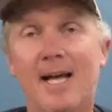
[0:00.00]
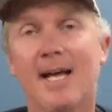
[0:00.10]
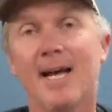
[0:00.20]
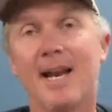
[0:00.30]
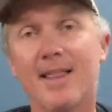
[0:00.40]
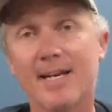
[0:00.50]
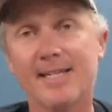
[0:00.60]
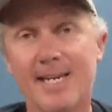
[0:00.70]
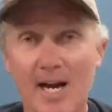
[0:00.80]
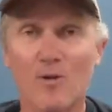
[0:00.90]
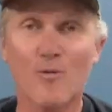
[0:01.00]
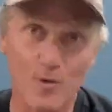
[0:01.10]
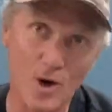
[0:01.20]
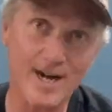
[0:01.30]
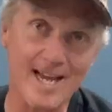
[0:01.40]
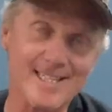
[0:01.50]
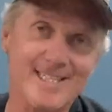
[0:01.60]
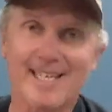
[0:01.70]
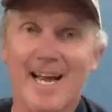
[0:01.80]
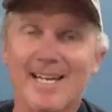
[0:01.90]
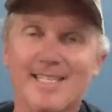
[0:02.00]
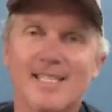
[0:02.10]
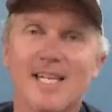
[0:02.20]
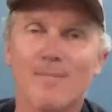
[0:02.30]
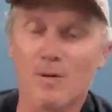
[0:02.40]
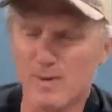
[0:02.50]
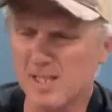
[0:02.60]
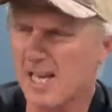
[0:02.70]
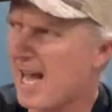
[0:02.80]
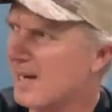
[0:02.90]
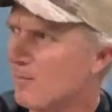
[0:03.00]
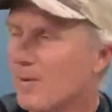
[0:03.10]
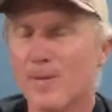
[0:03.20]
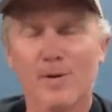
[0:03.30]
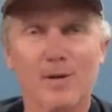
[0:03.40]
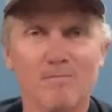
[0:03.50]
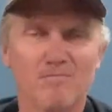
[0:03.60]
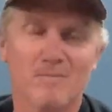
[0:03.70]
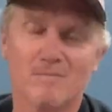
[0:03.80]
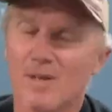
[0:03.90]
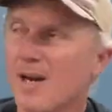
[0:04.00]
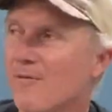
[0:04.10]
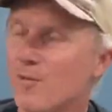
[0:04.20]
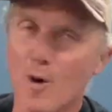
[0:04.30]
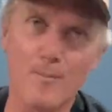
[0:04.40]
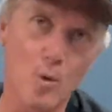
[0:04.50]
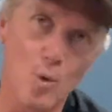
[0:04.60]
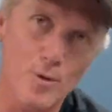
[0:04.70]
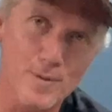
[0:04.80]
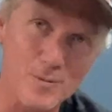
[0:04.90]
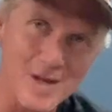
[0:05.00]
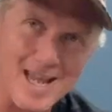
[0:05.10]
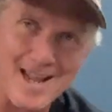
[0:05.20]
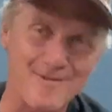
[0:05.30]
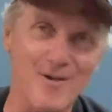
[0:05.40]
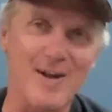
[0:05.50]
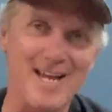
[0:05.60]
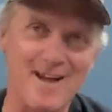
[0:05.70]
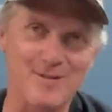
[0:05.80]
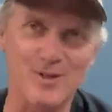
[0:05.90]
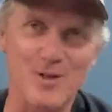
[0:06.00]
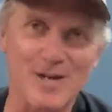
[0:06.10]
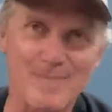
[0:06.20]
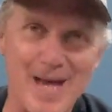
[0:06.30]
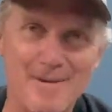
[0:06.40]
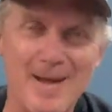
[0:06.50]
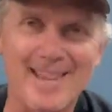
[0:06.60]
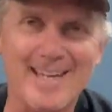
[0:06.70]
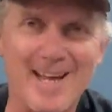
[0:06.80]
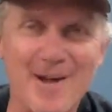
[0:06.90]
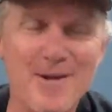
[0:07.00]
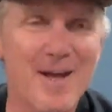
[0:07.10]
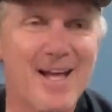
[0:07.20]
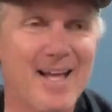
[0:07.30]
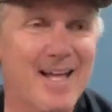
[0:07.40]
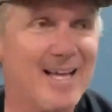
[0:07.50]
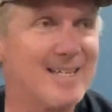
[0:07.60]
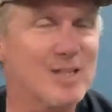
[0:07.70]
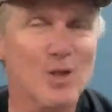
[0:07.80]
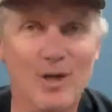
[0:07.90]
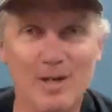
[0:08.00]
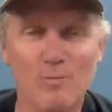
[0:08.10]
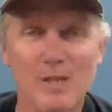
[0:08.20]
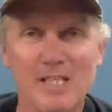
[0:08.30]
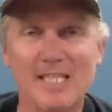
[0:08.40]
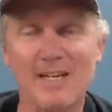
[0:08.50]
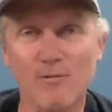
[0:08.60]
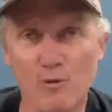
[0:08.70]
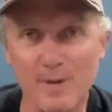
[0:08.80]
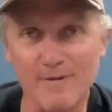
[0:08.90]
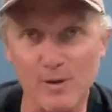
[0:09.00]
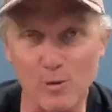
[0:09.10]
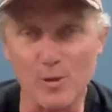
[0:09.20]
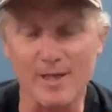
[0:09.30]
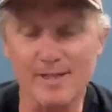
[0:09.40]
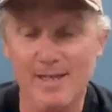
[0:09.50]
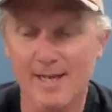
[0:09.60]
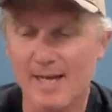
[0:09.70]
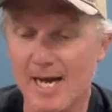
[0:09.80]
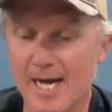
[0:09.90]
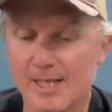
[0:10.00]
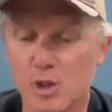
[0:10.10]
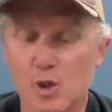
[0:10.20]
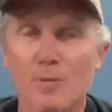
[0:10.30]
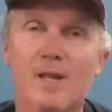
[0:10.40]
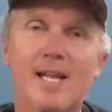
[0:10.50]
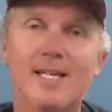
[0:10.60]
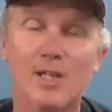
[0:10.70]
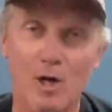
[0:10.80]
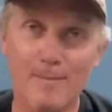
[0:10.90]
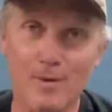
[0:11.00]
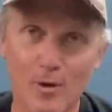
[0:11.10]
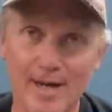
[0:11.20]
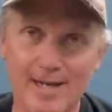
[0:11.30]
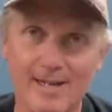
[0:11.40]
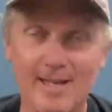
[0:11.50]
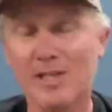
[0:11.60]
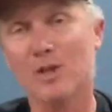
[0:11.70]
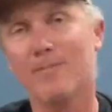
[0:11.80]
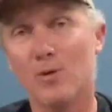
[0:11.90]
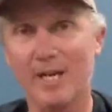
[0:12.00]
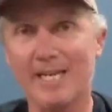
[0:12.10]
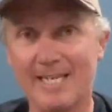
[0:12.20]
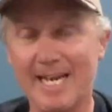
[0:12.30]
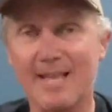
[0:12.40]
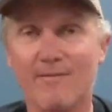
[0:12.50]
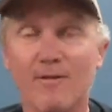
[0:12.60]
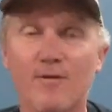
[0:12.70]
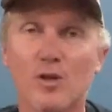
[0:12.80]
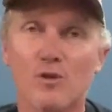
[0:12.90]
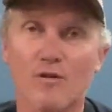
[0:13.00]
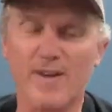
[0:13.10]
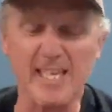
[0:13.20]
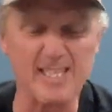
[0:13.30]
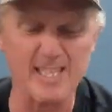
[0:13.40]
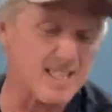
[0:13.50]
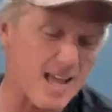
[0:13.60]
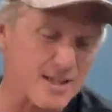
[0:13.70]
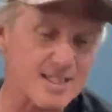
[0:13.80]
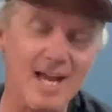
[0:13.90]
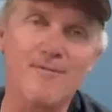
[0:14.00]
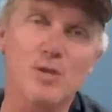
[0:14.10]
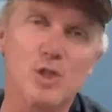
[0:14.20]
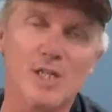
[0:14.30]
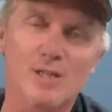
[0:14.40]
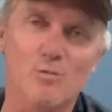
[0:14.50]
Another Tackle Fridays today. It's a segment we started when we were, I don't know if we were bored, but we had a Friday afternoon about a month ago and decided we'd just give you a bit of a look at stupid things that I'm buying, things I'm putting together for future events and other stuff which just